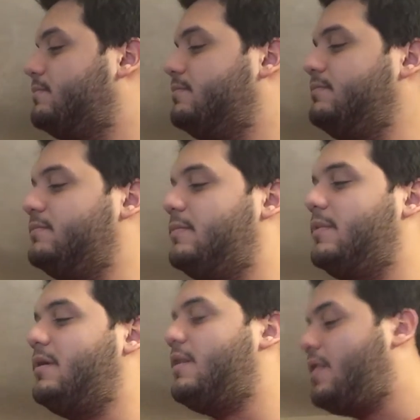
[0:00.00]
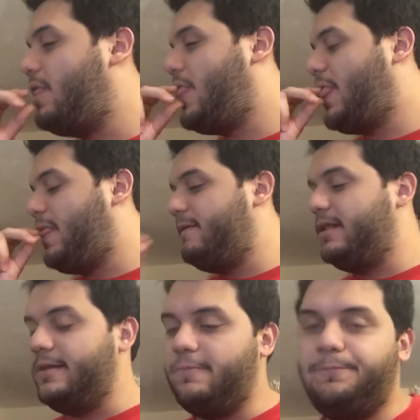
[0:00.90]
A
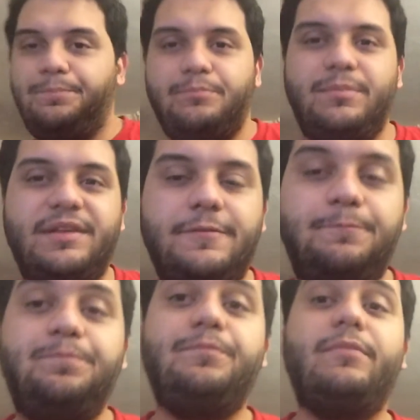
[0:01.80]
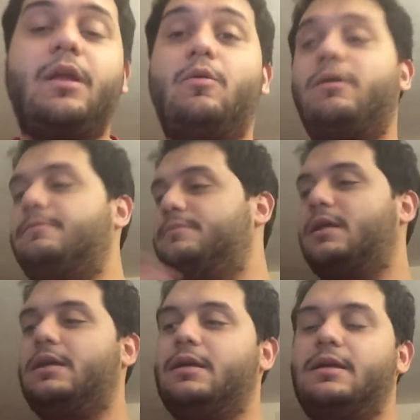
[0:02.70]
little piece. Well,
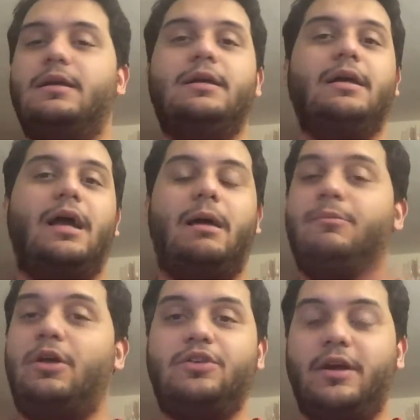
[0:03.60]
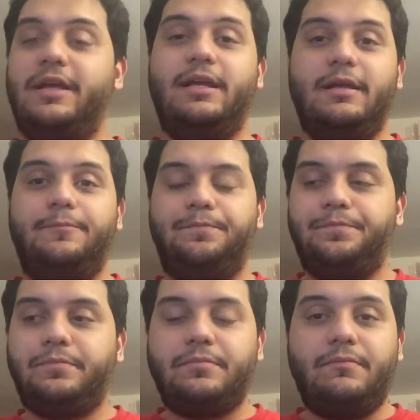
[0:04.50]
I'm not talking
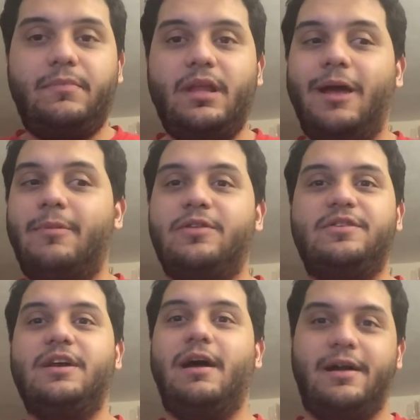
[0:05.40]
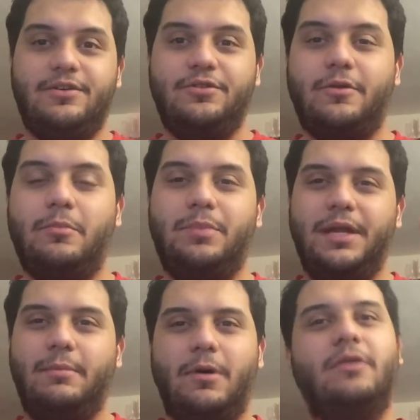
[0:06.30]
about cigars to
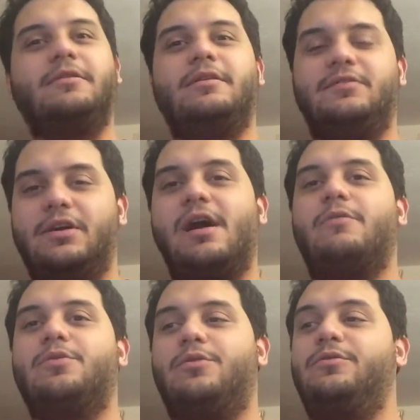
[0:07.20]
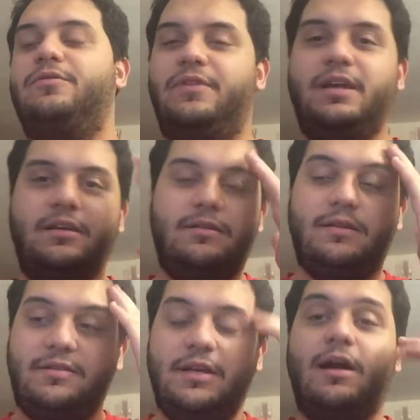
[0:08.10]
compete among the cigar world. Fink,
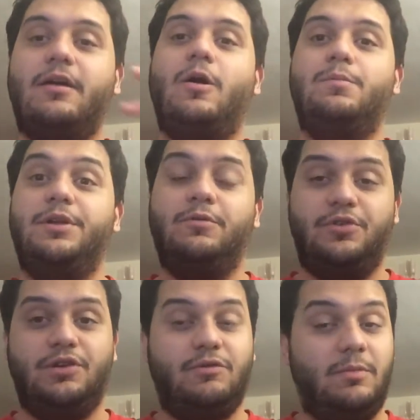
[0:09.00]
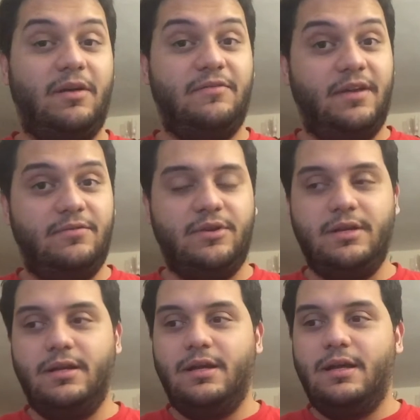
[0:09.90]
the cigar company, which is one of my
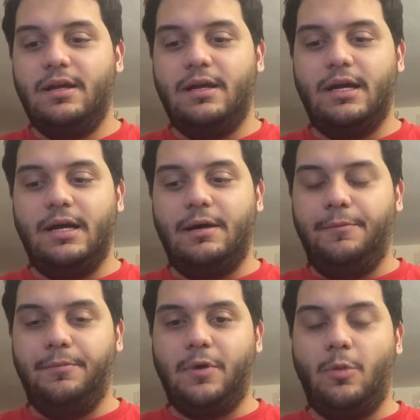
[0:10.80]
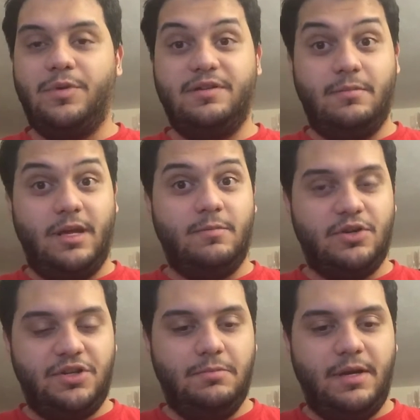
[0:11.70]
favorite companies that make
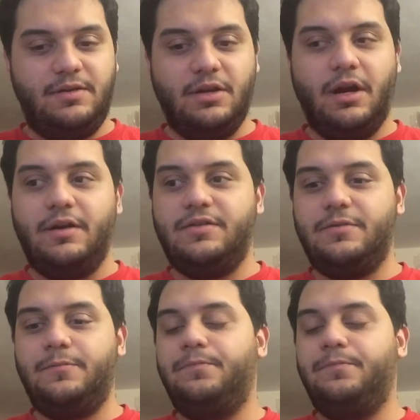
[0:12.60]
machine-made cigars,